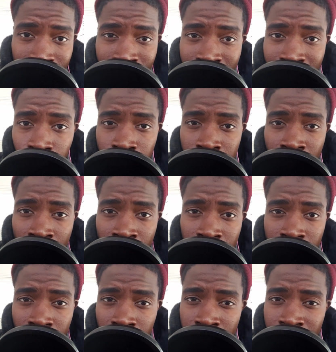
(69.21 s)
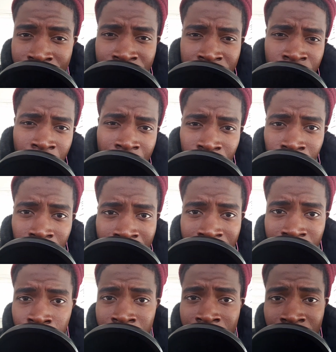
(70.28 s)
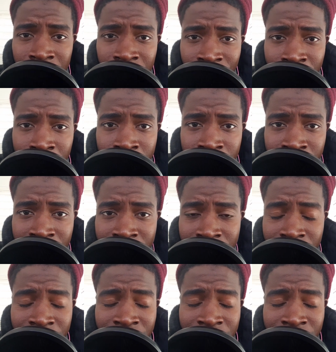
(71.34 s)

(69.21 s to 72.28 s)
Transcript: I feel like we got to kind of, even though I don't like him, we got to give him a chance.